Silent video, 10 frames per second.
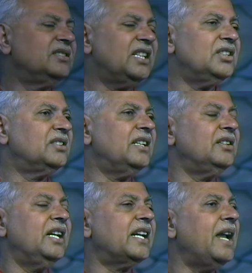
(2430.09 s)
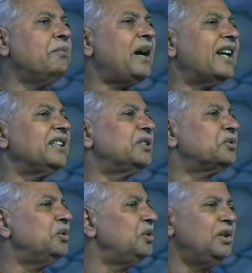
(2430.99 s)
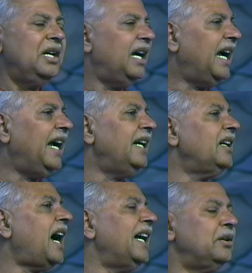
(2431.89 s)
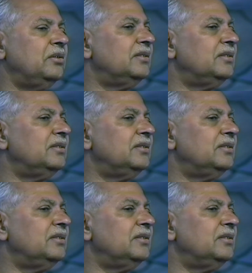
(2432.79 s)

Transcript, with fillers: they came for the school and I